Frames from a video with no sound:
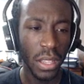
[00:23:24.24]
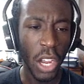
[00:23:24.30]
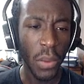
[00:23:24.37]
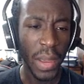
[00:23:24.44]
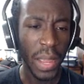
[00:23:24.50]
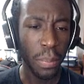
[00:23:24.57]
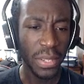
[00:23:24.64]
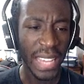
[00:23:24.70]

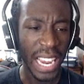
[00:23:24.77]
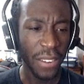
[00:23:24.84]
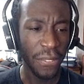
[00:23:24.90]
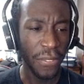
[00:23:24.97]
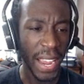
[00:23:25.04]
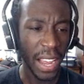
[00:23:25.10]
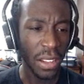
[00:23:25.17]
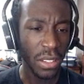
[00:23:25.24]
Oh wait, Protect
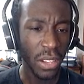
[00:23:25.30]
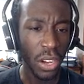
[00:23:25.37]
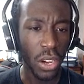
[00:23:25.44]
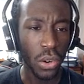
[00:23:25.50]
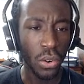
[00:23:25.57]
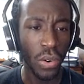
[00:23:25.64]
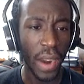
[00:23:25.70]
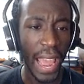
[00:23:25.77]
failed?
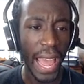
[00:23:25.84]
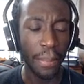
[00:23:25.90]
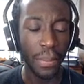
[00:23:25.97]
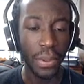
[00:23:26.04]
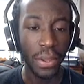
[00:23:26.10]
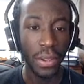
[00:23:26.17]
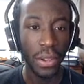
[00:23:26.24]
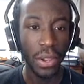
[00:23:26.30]
Oh
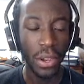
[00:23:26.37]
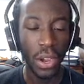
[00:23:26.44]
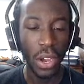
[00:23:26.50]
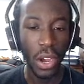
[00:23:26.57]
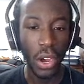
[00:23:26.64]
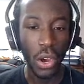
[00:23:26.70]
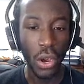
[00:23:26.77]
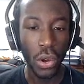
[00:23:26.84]
crap.
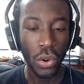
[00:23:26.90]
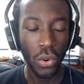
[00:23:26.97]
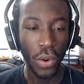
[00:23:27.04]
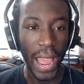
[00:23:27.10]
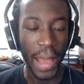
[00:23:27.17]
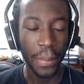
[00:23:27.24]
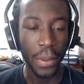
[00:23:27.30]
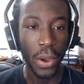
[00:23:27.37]
Oh
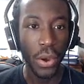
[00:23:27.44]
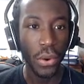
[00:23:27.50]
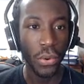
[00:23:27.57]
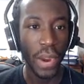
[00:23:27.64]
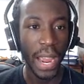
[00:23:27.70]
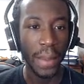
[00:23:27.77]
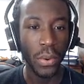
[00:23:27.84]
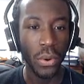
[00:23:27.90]
crap, oh
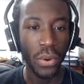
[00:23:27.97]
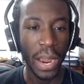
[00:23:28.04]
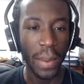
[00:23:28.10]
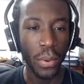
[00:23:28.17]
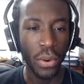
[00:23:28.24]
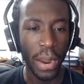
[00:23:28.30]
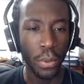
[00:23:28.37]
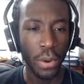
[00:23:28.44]
crap, oh
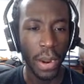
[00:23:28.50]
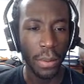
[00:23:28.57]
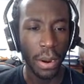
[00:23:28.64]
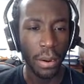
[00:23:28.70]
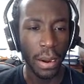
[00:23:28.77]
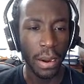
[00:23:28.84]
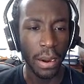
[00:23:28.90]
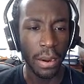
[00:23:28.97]
crap, oh crap, oh crap,
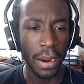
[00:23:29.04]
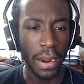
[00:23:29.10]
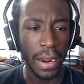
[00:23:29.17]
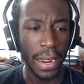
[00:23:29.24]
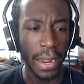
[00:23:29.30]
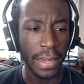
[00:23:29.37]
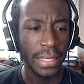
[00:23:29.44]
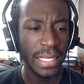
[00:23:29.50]
oh crap, oh crap, oh
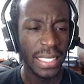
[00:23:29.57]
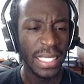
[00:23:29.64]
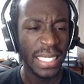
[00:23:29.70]
crap, oh crap.